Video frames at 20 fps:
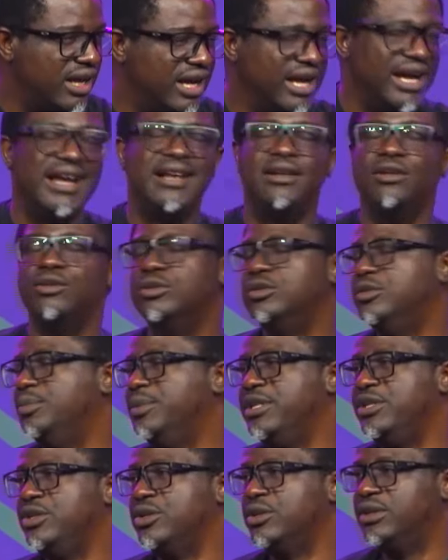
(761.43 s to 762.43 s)
hallowed
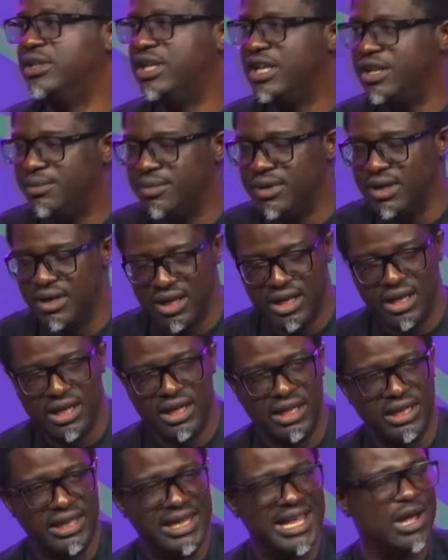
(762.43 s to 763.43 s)
be your name,
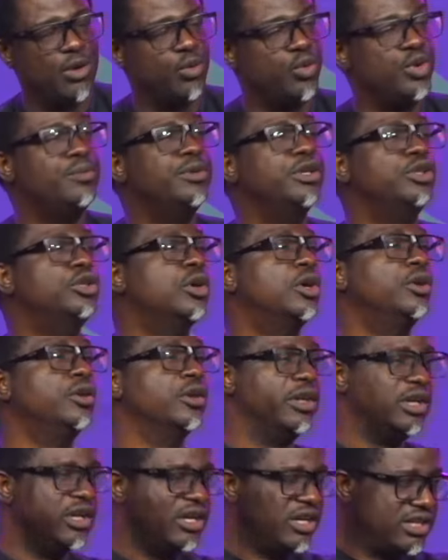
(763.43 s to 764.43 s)
that will be done
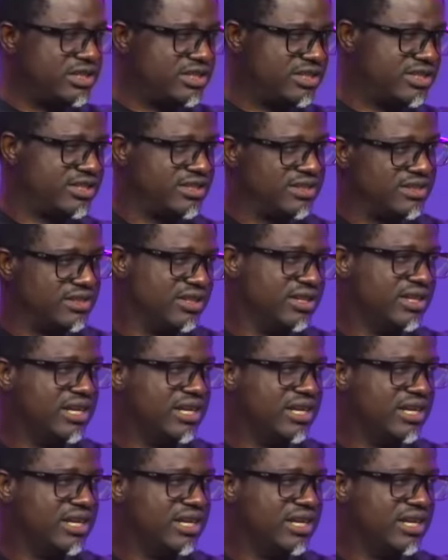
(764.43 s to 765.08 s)
on earth